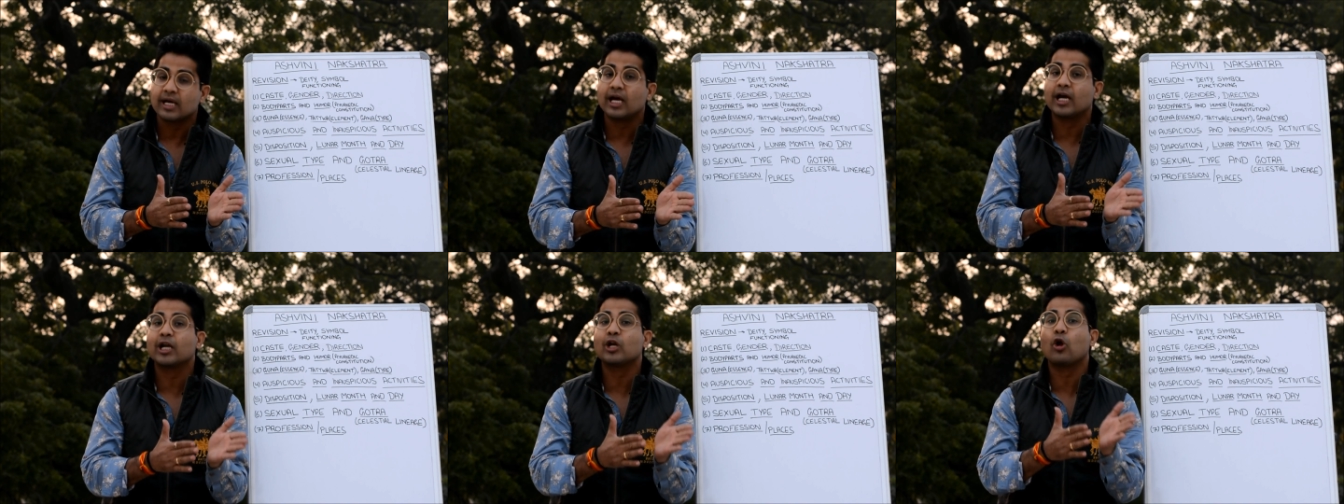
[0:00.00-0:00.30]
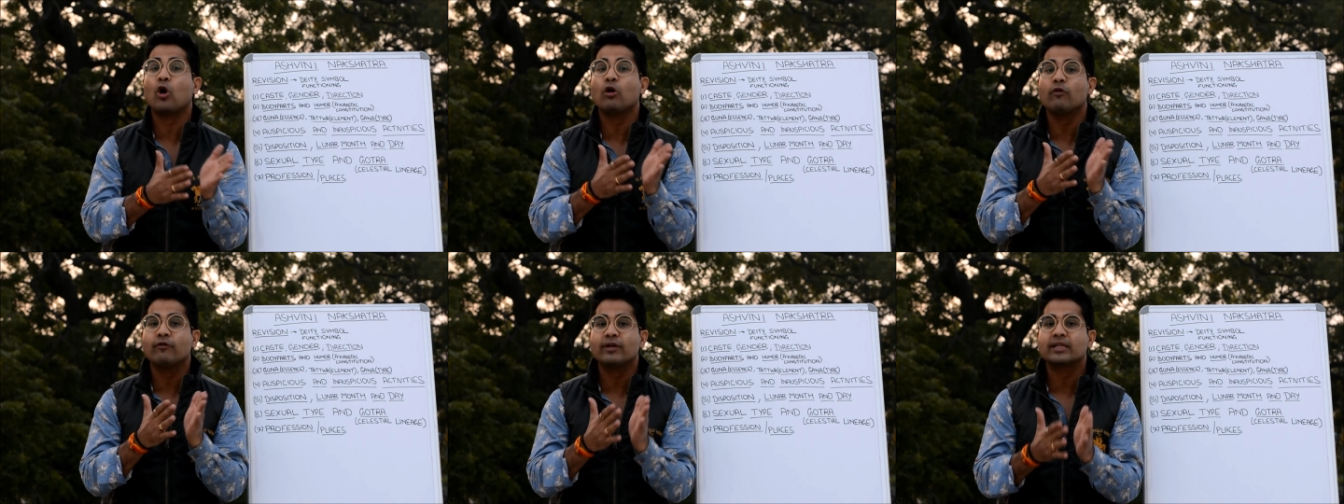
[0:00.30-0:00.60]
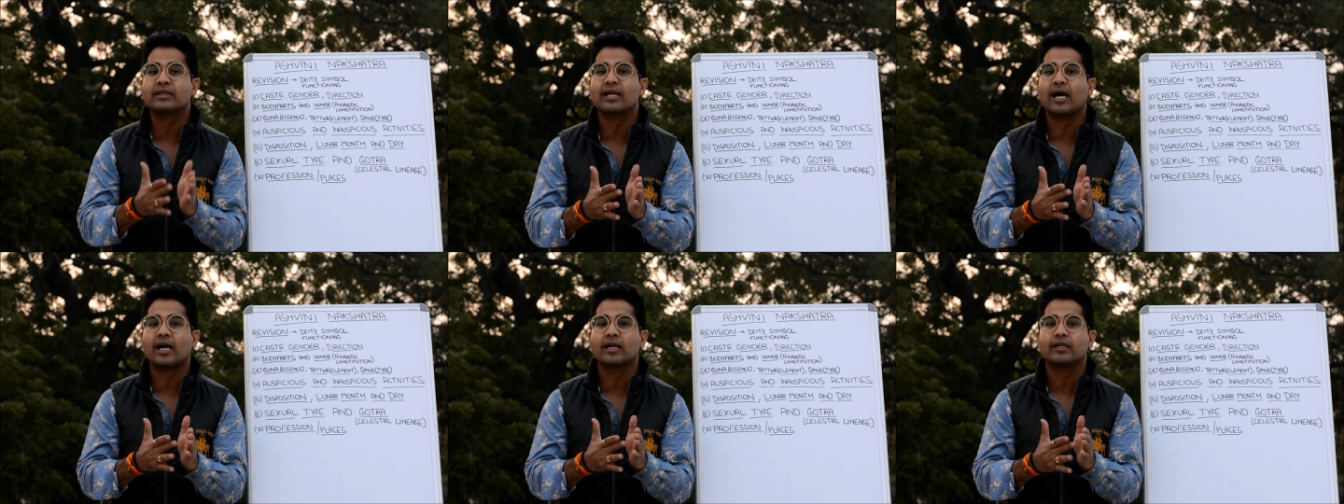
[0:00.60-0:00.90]
Along
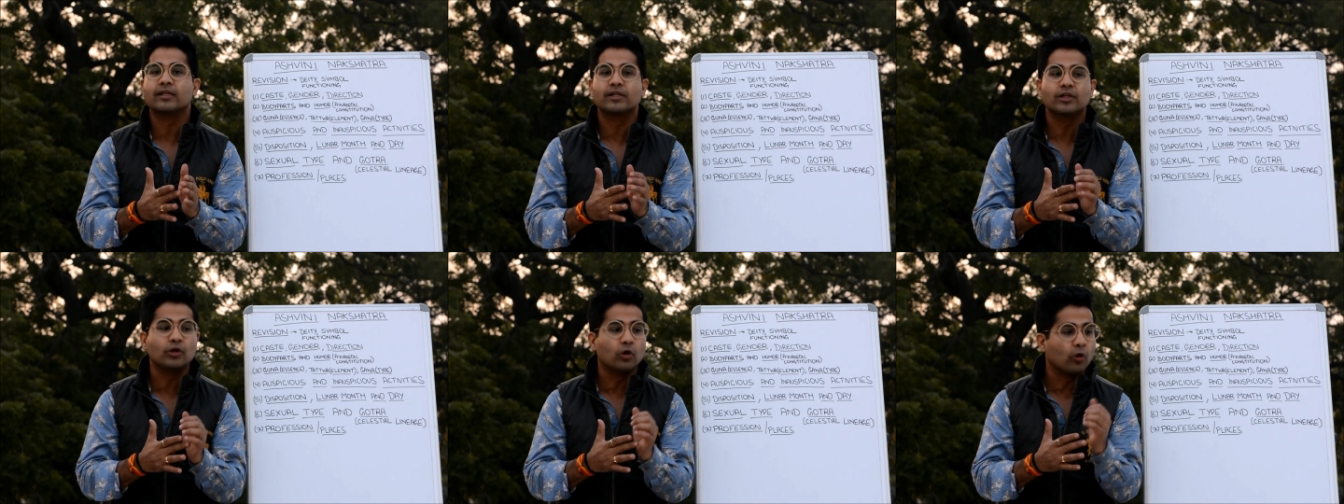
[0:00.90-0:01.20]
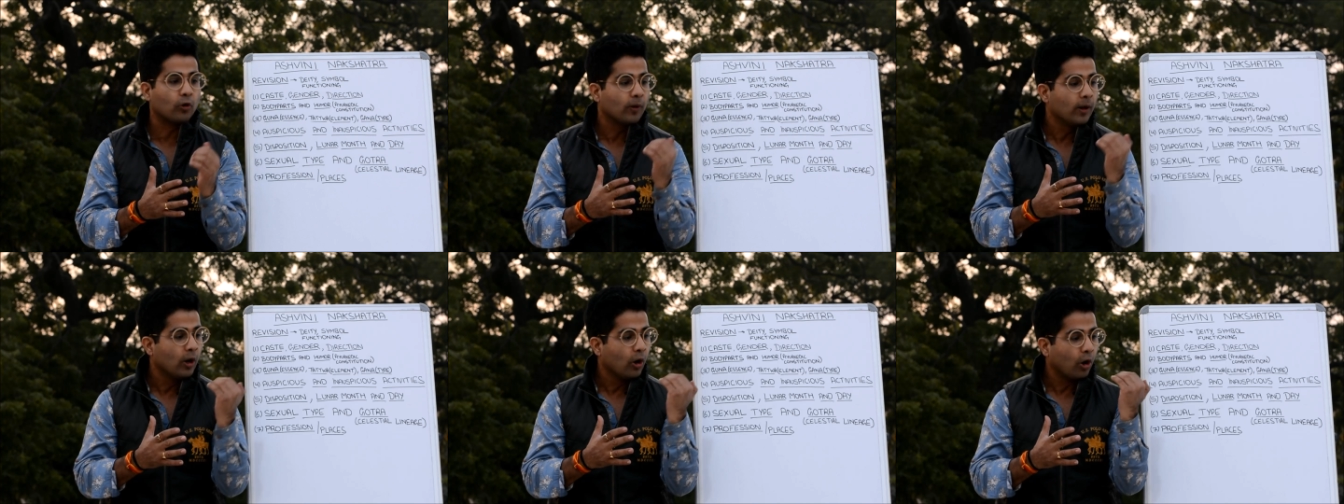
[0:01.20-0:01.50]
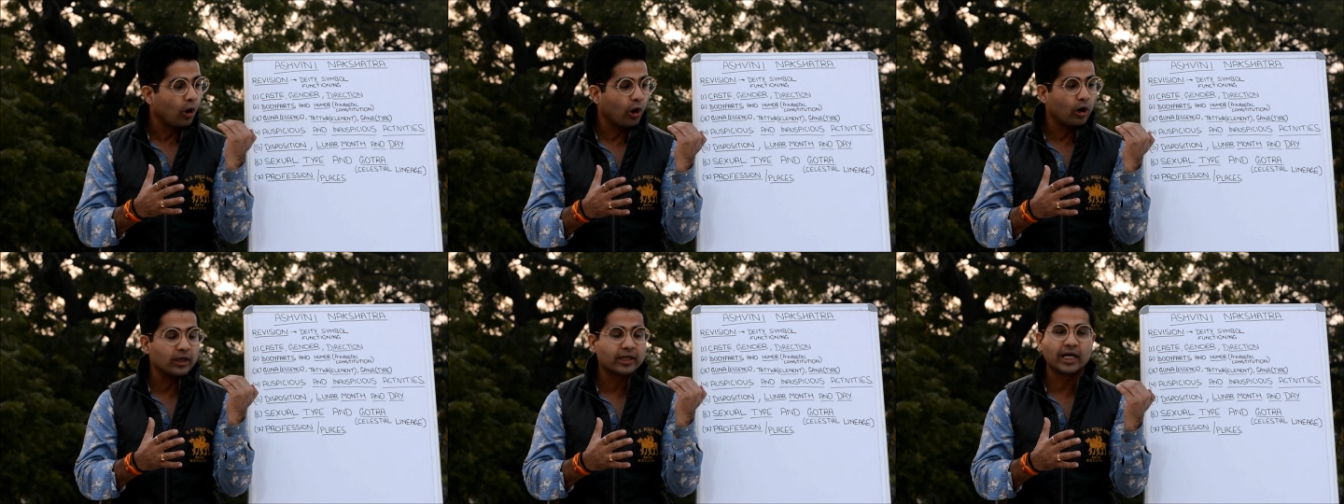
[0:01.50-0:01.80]
with that, you know,
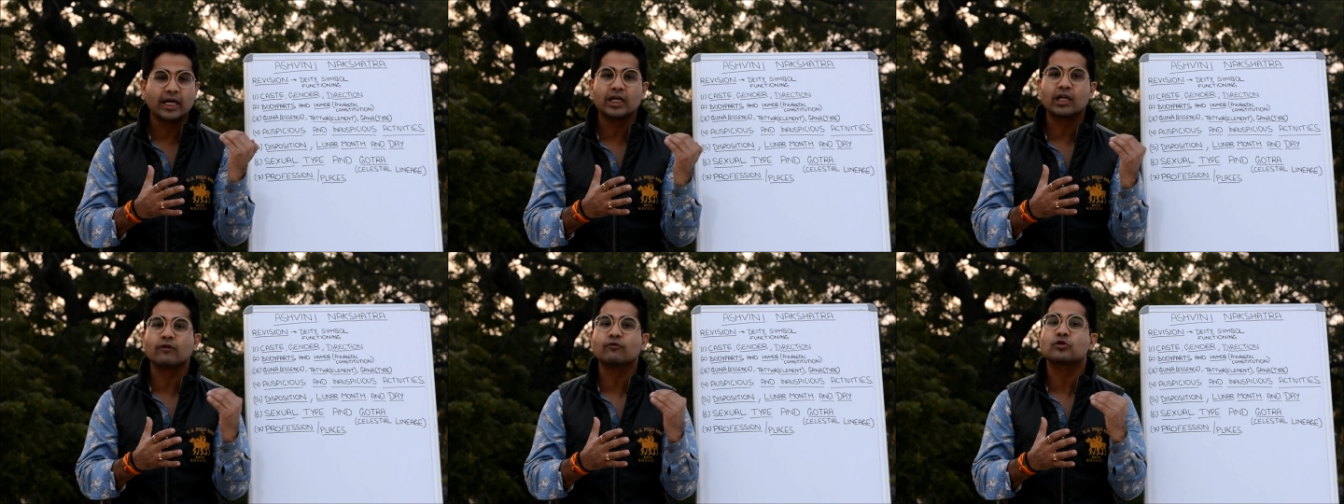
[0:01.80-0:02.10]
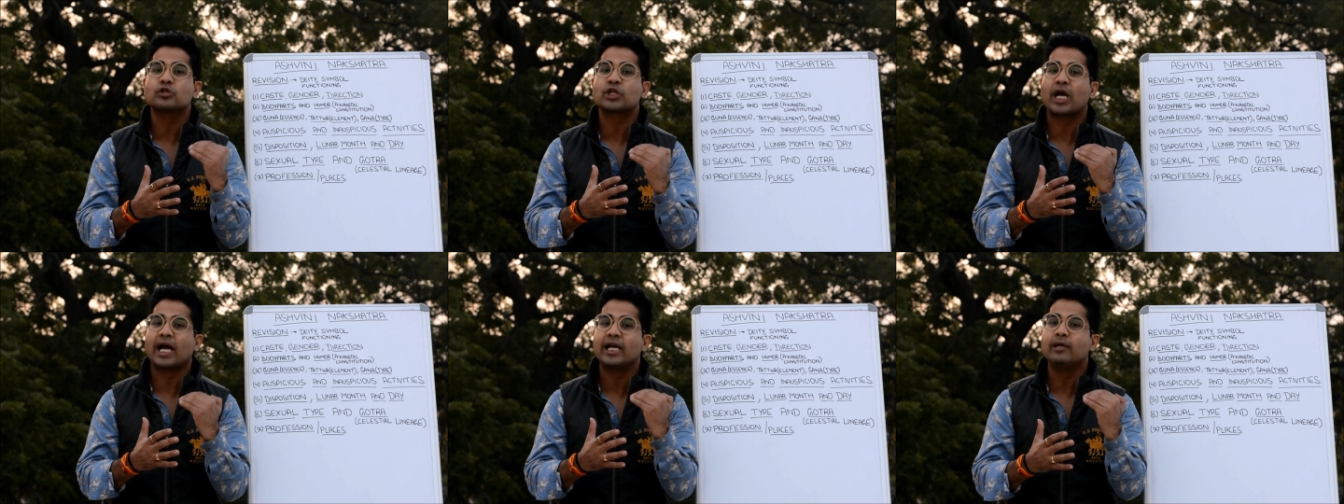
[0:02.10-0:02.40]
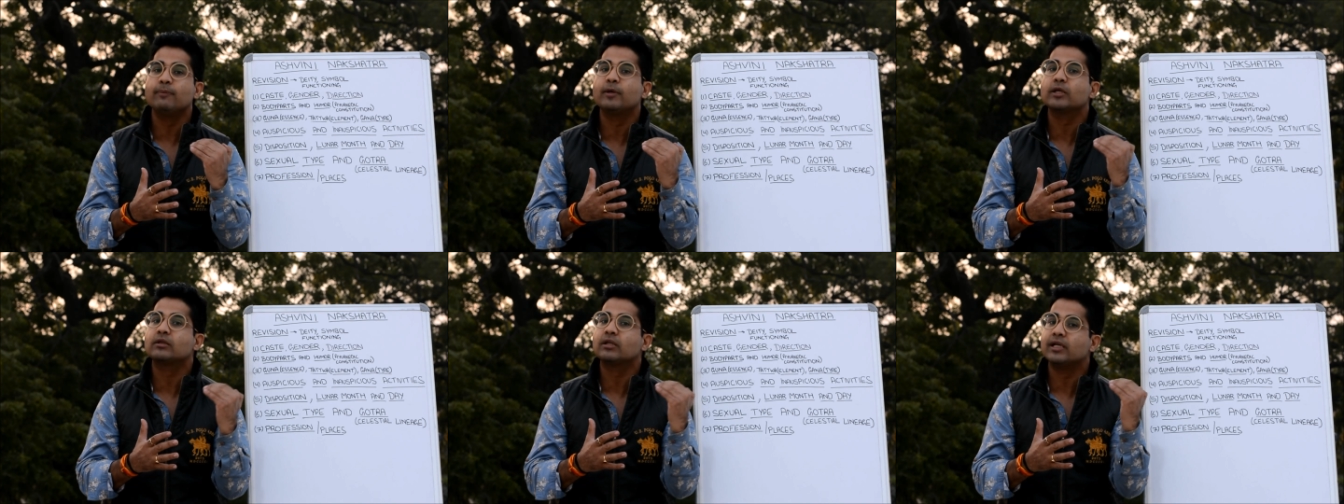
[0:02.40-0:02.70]
all kind of
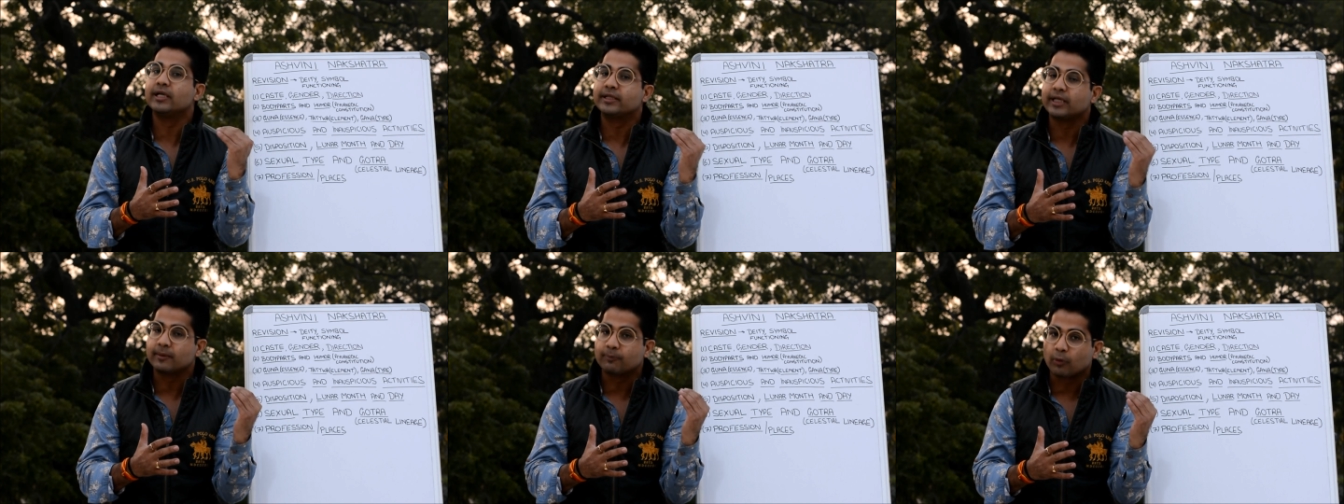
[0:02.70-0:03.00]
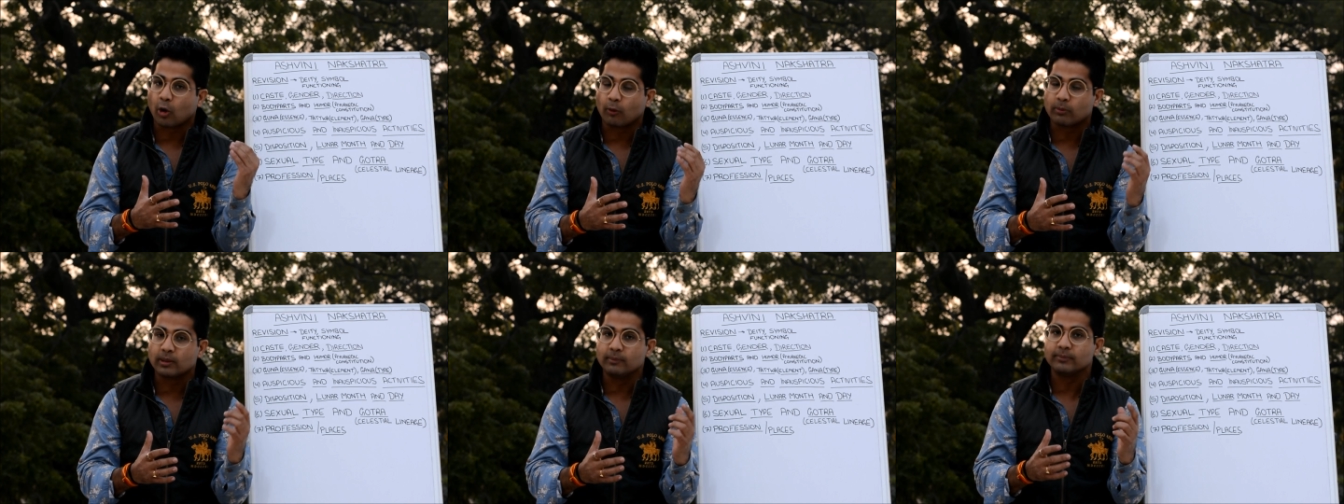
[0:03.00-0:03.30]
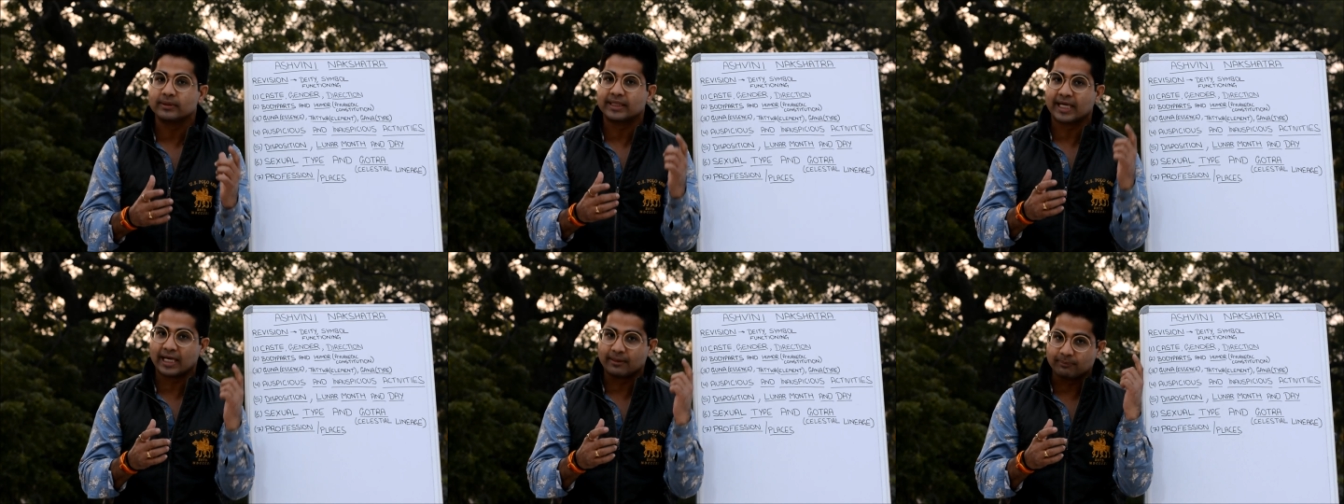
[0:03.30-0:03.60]
childbirth related problem
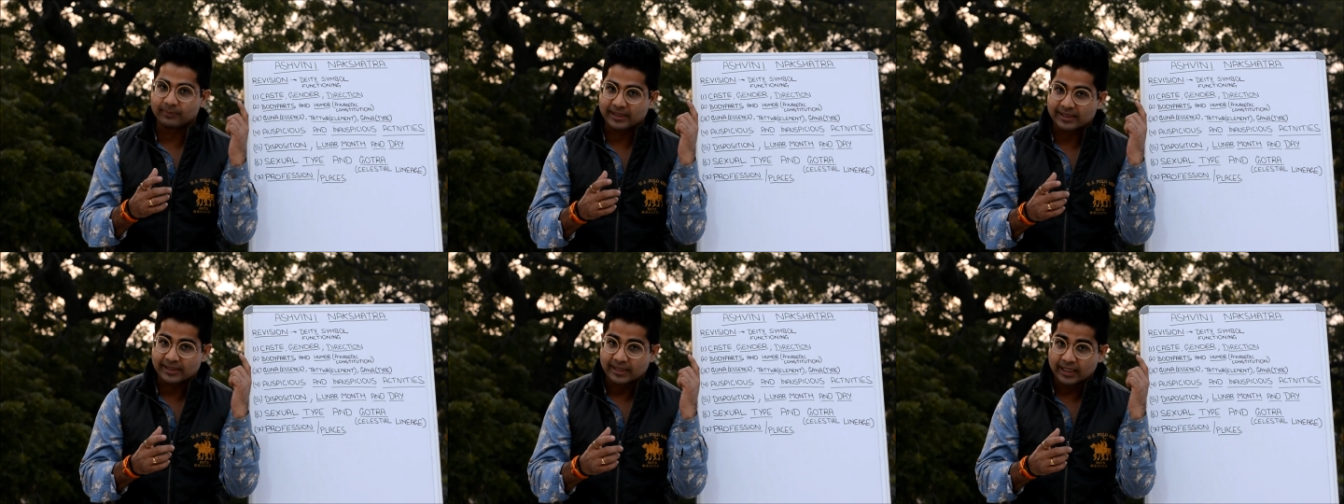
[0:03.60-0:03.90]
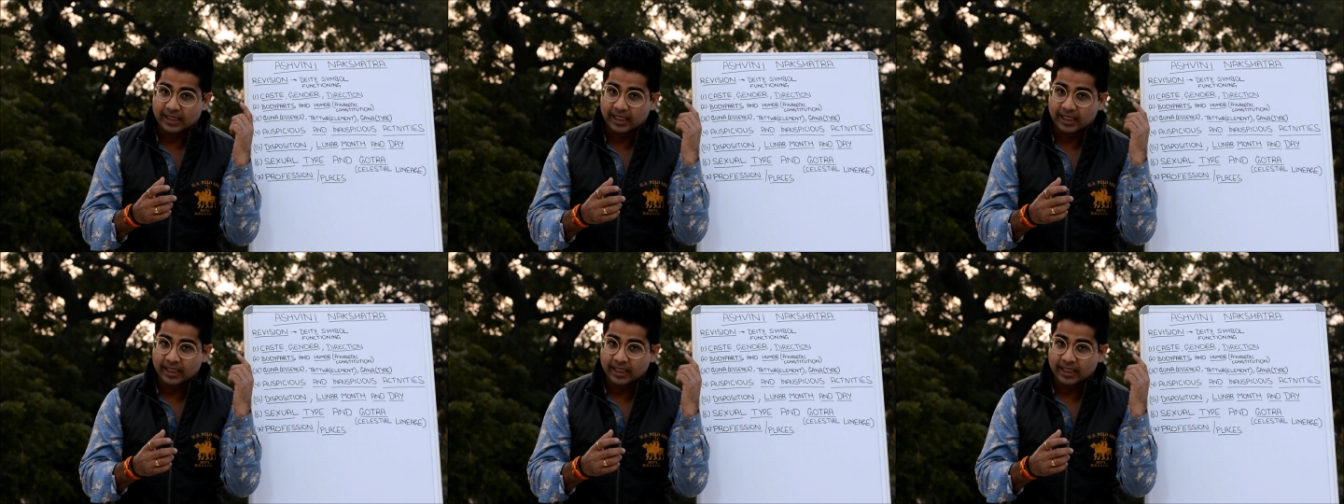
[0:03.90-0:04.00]
can be